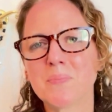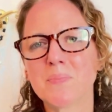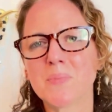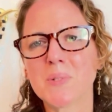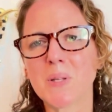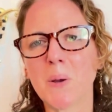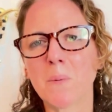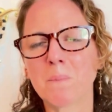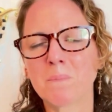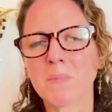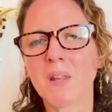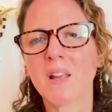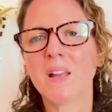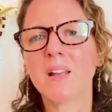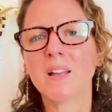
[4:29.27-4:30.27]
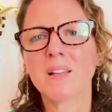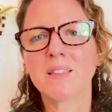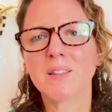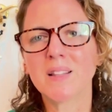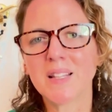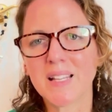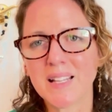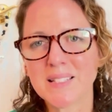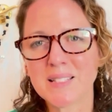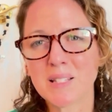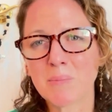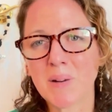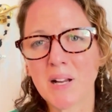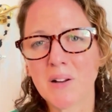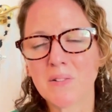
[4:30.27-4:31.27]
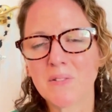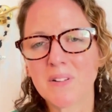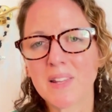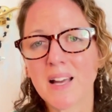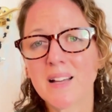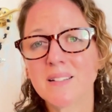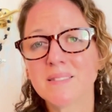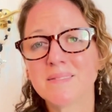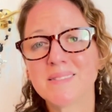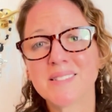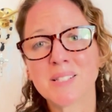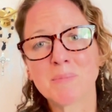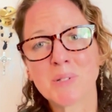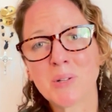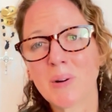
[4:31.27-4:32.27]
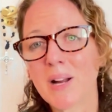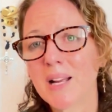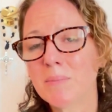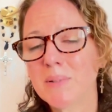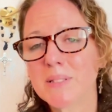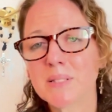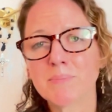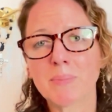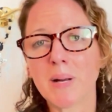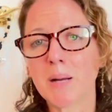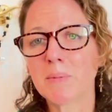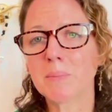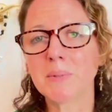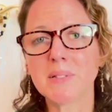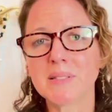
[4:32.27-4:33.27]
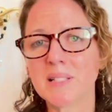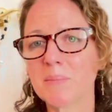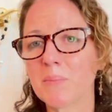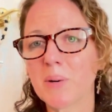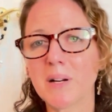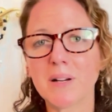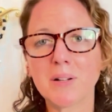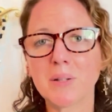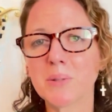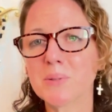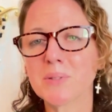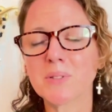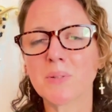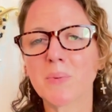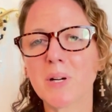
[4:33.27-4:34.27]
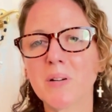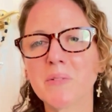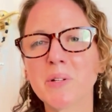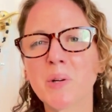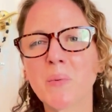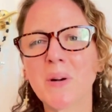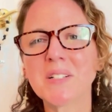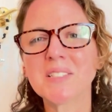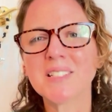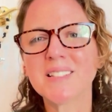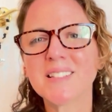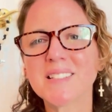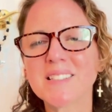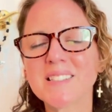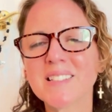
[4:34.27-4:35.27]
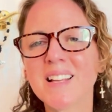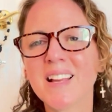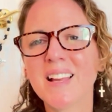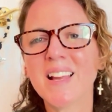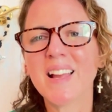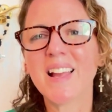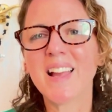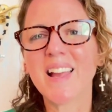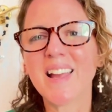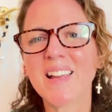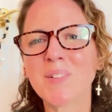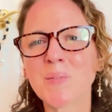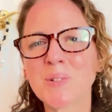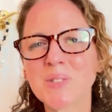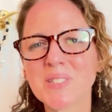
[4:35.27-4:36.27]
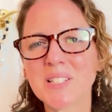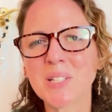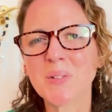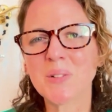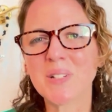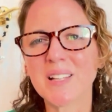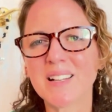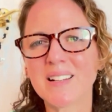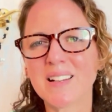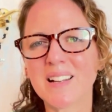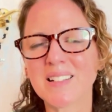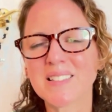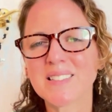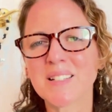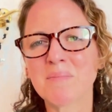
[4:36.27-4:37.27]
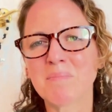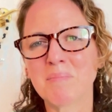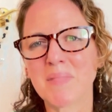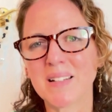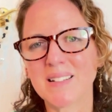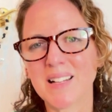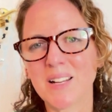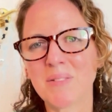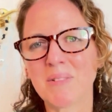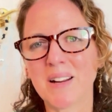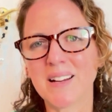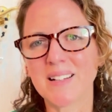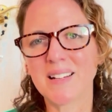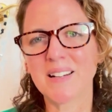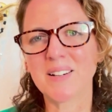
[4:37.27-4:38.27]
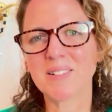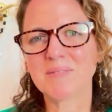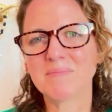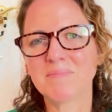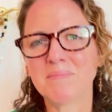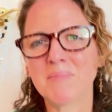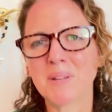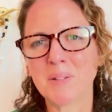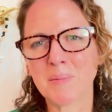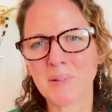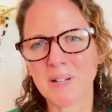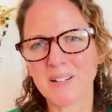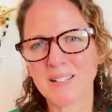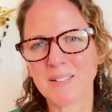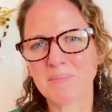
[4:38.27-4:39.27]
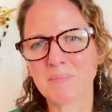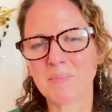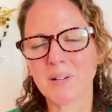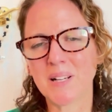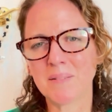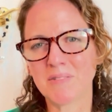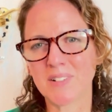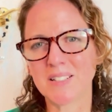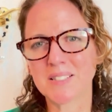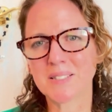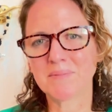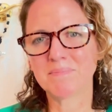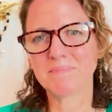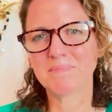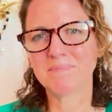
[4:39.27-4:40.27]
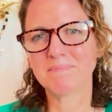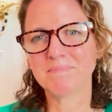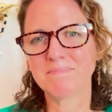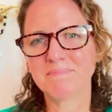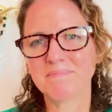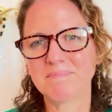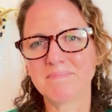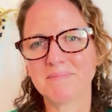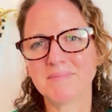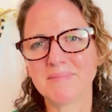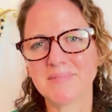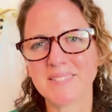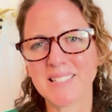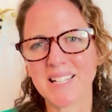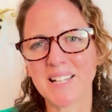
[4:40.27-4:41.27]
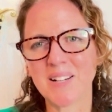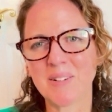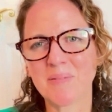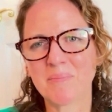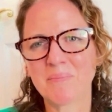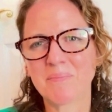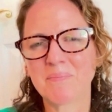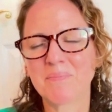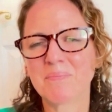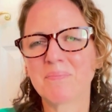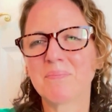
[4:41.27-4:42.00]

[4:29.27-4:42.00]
So the link is in the bio for that. Subscribe is probably somewhere close to wherever you're watching this. And we'll see you again next Monday right here. Mother Mary, pray for us. Take care.